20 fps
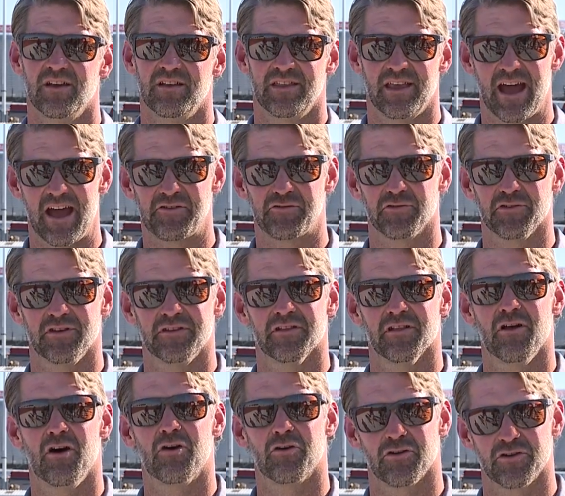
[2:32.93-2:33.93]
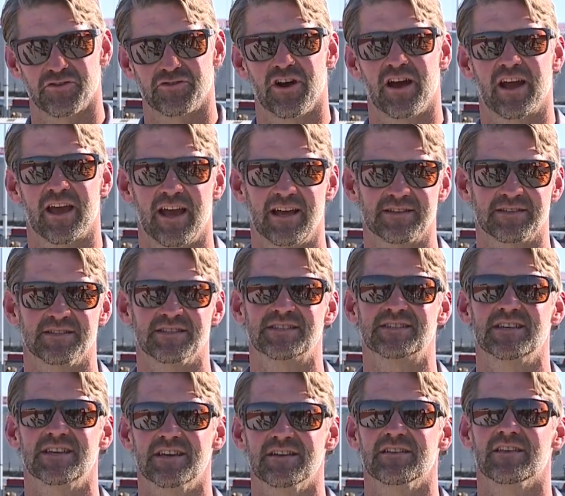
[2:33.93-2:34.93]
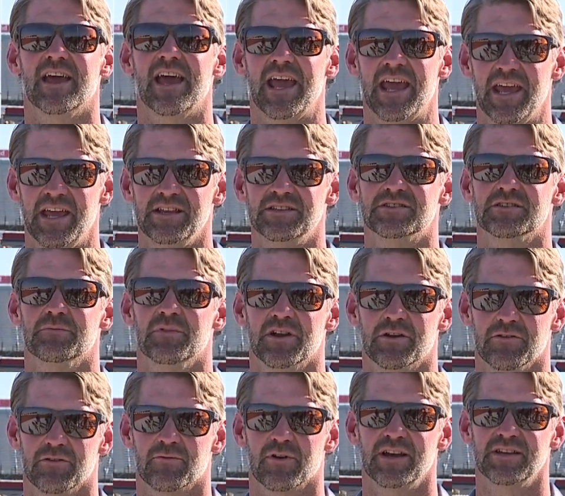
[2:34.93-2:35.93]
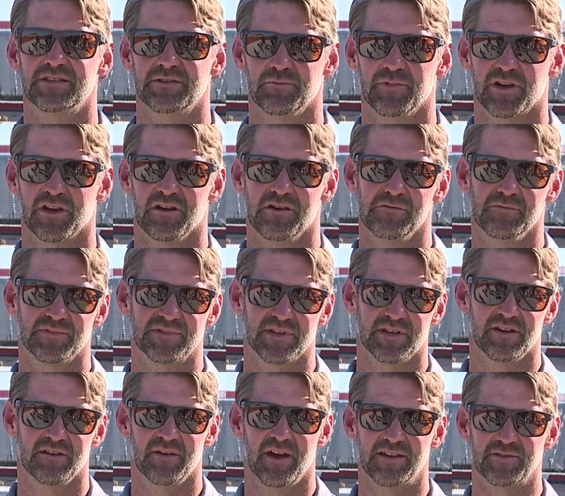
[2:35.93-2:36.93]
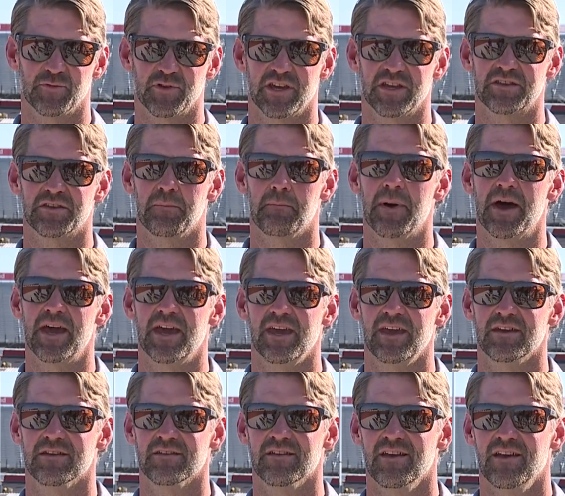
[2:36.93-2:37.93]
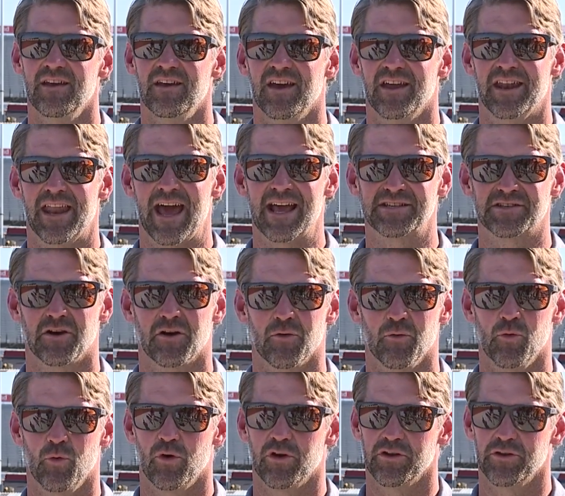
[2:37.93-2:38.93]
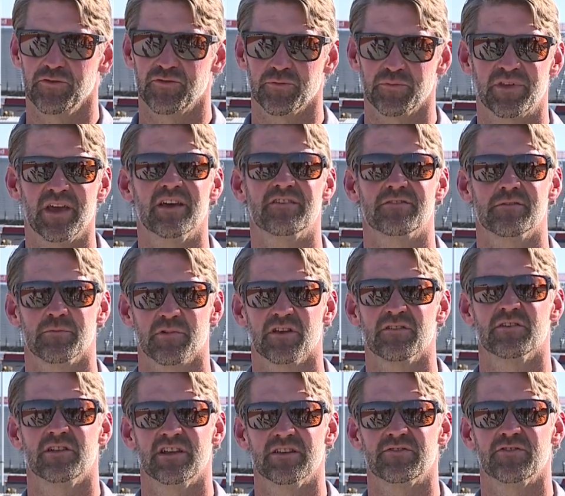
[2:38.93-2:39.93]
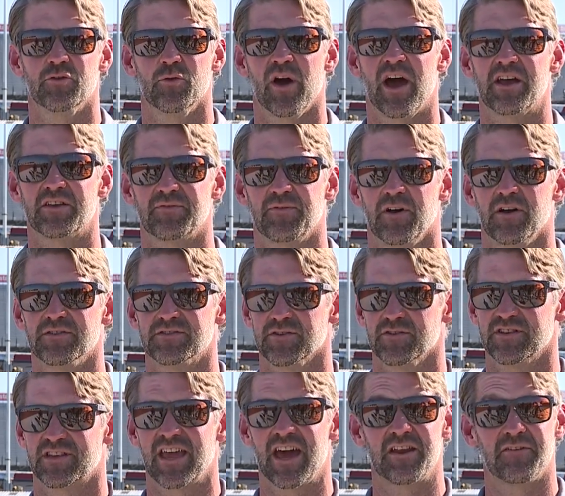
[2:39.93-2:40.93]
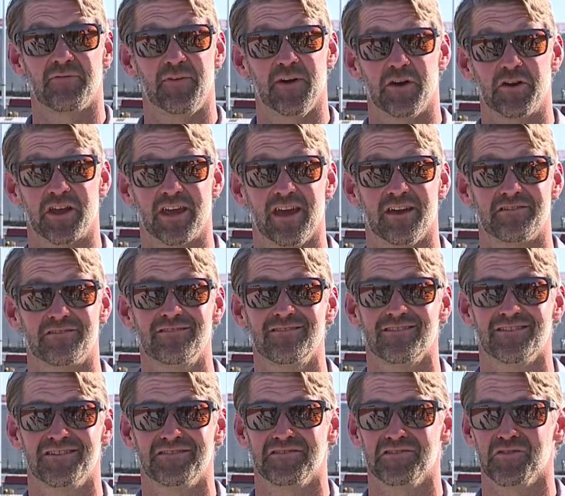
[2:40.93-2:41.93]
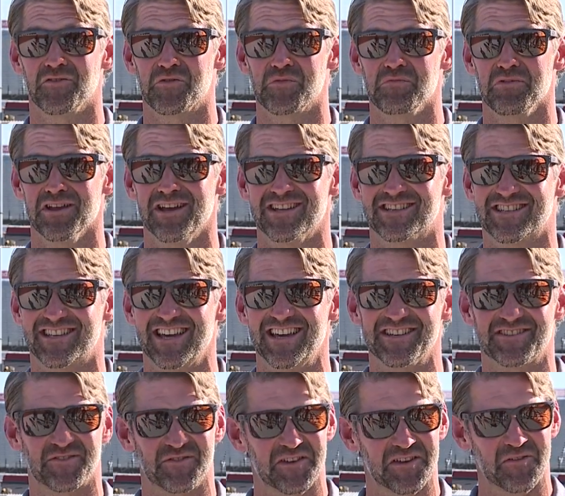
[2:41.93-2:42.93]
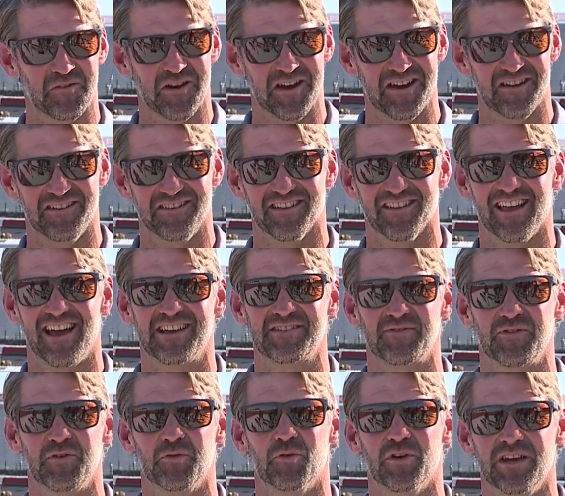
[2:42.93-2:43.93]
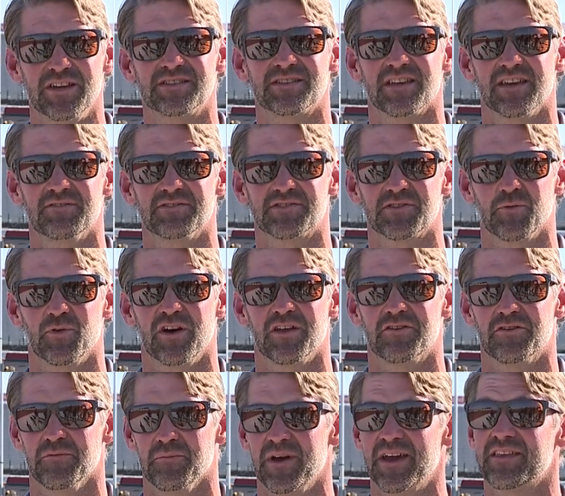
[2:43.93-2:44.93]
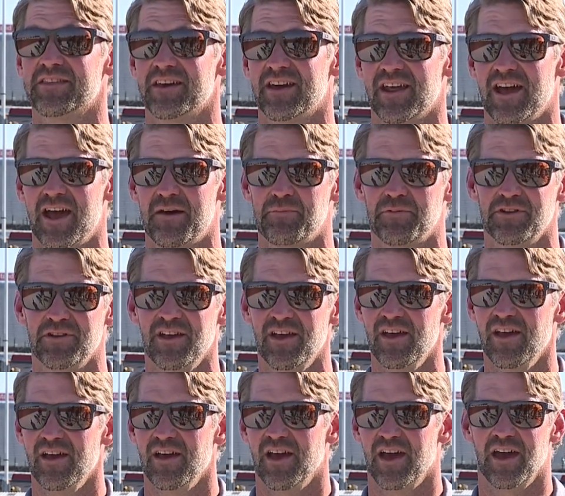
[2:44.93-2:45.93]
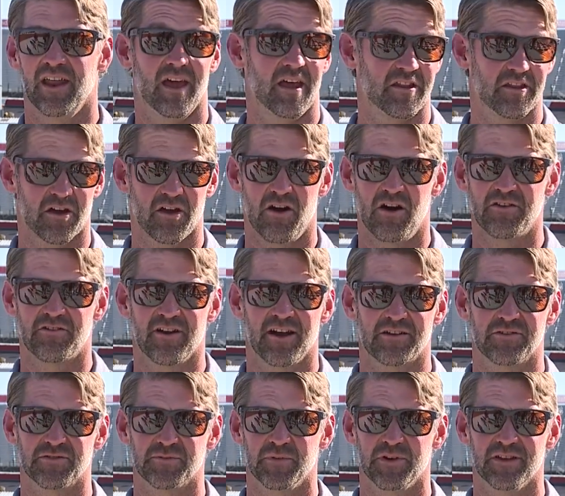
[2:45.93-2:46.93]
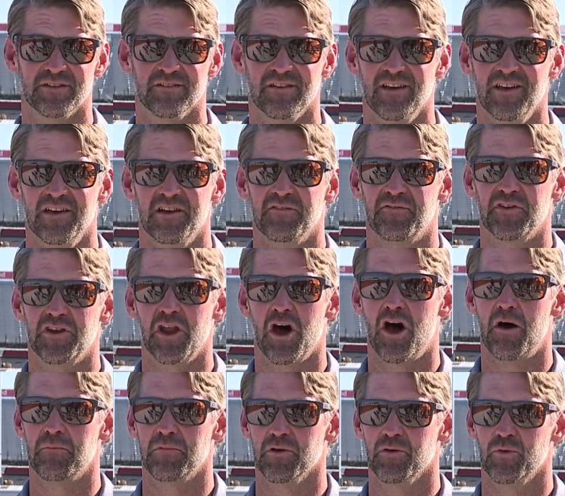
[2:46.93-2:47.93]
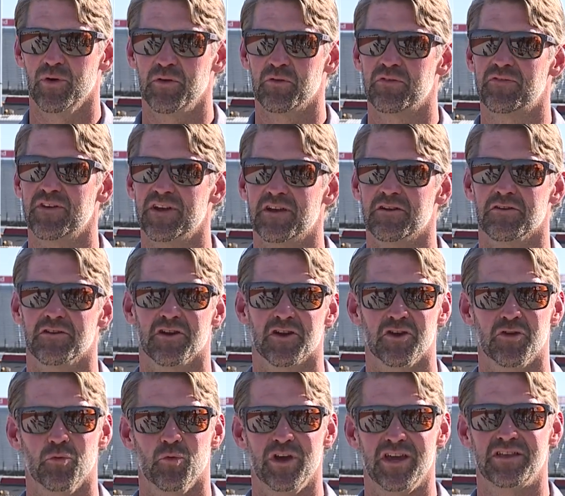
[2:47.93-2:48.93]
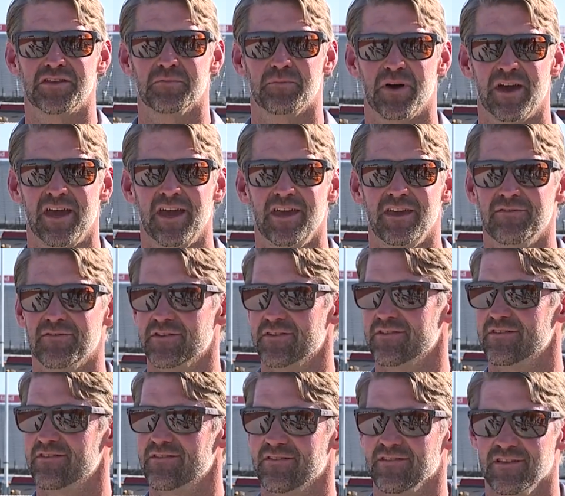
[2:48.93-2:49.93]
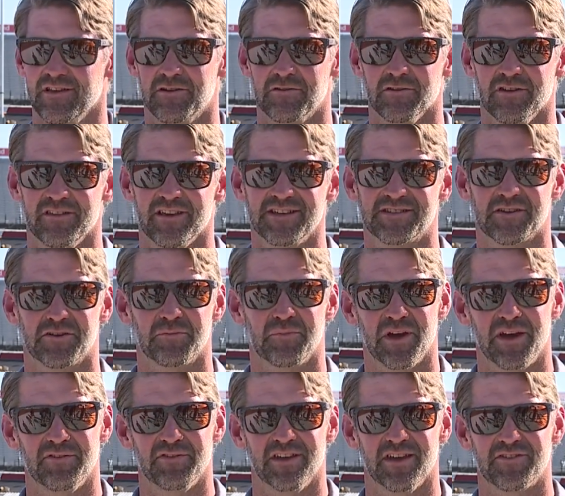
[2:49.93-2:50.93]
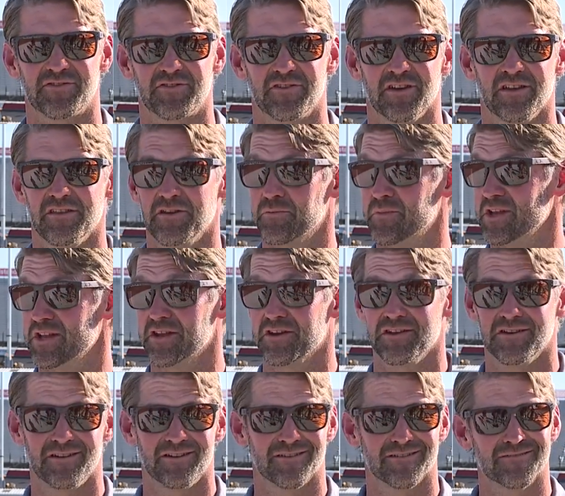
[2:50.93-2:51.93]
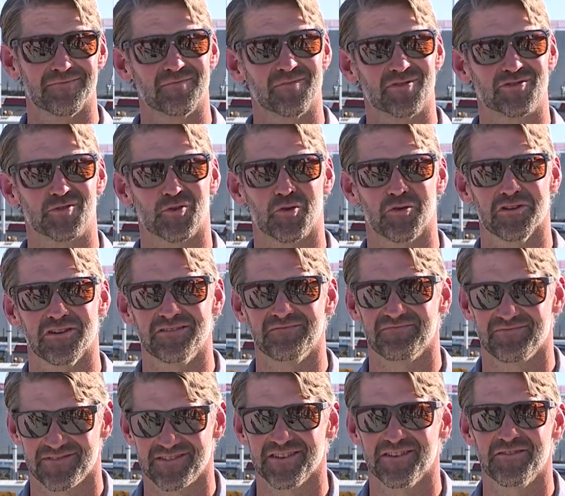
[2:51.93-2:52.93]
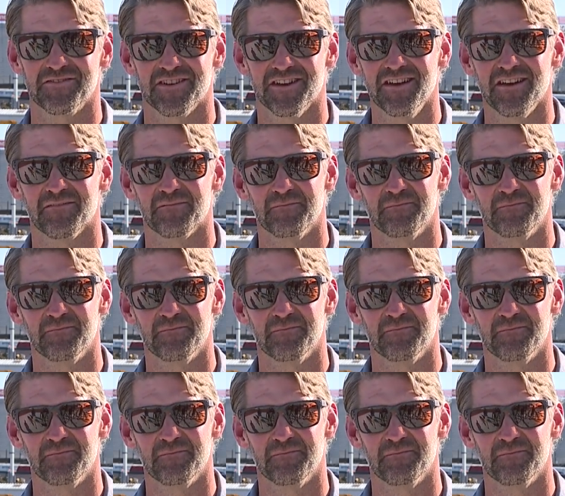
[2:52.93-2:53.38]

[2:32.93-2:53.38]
Naturally, the longer a track has to sit and age, the better the racing becomes as we get to May, and NASCAR will want to do some testing because it is new asphalt. So it kind of fell together. The Lord blessed us really well in the last few weeks to give us the weather to make that happen, and the contractor's been phenomenal. We were figuring a good week to pave, and literally they started paving yesterday and they'll be done here shortly. So yeah.